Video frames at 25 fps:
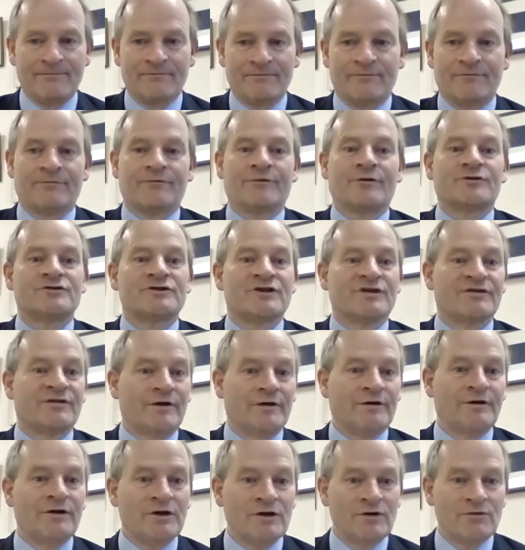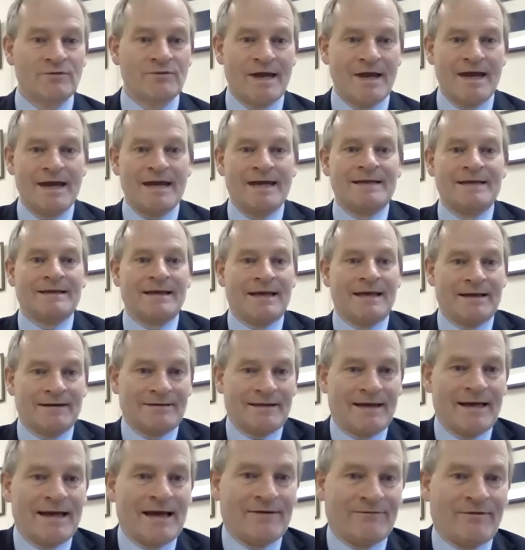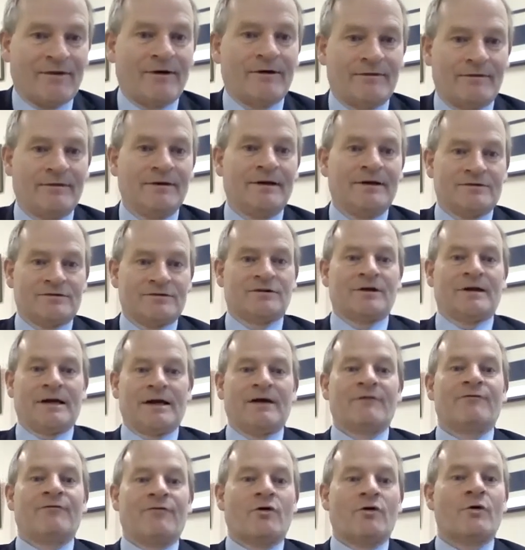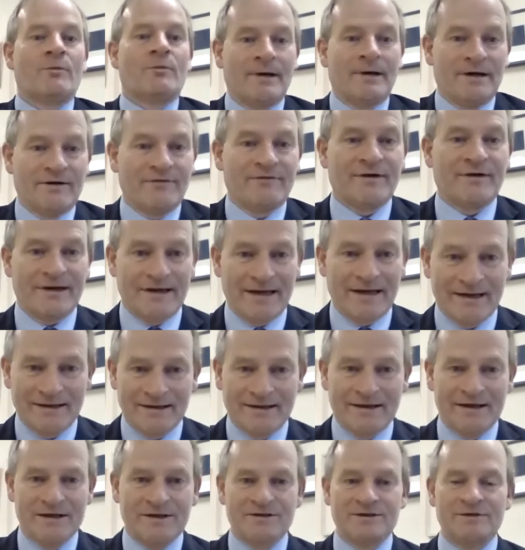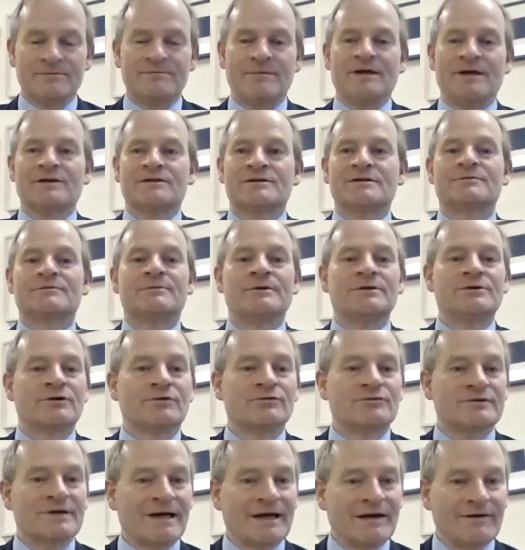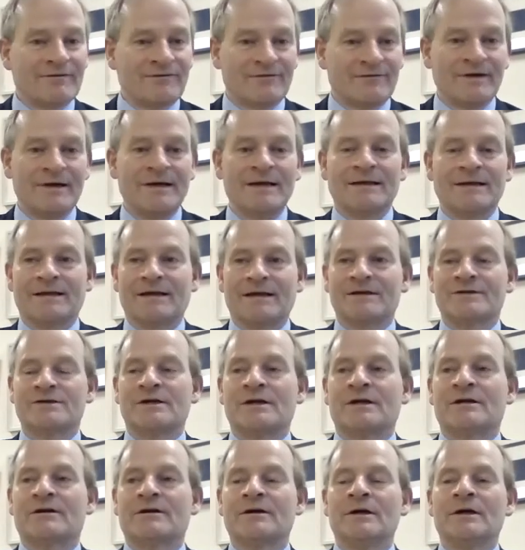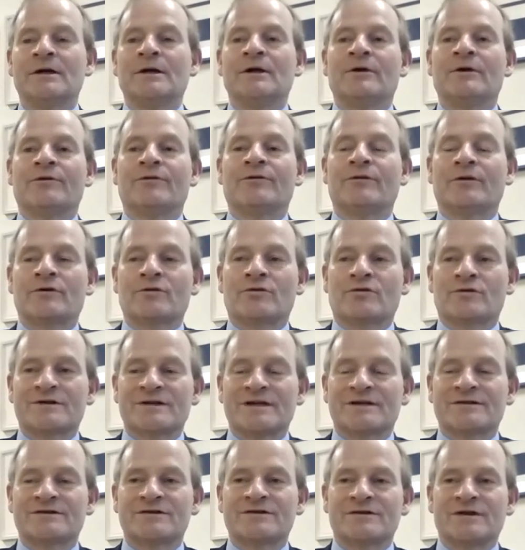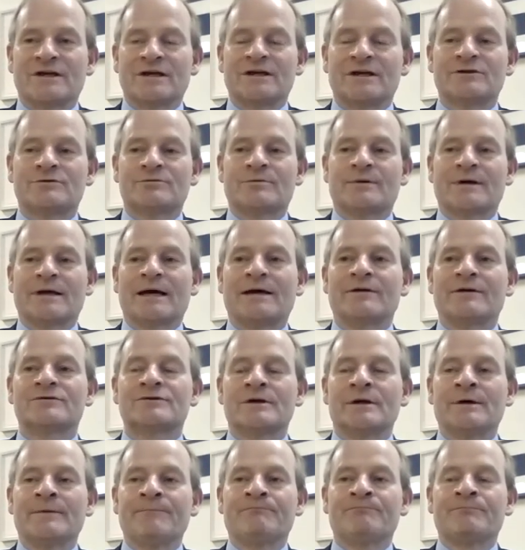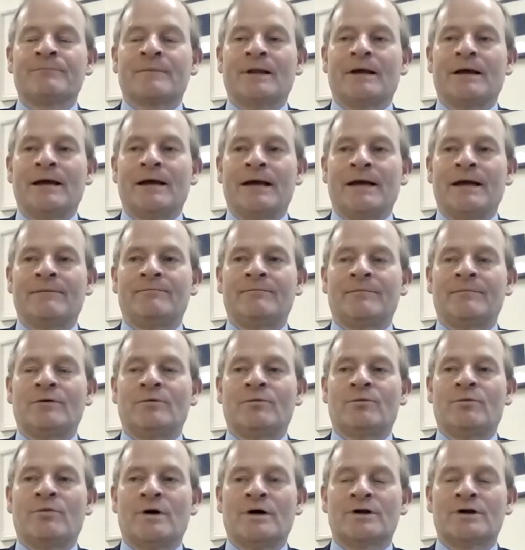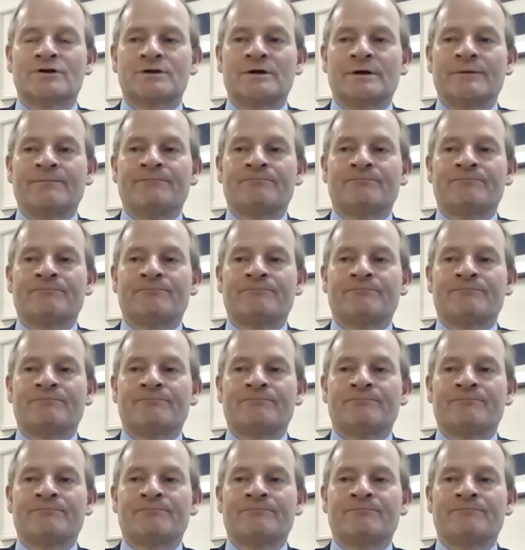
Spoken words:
such as in the UK, they have literally a formula for calculating maintenance. We don't have that here. So the court has to take into account what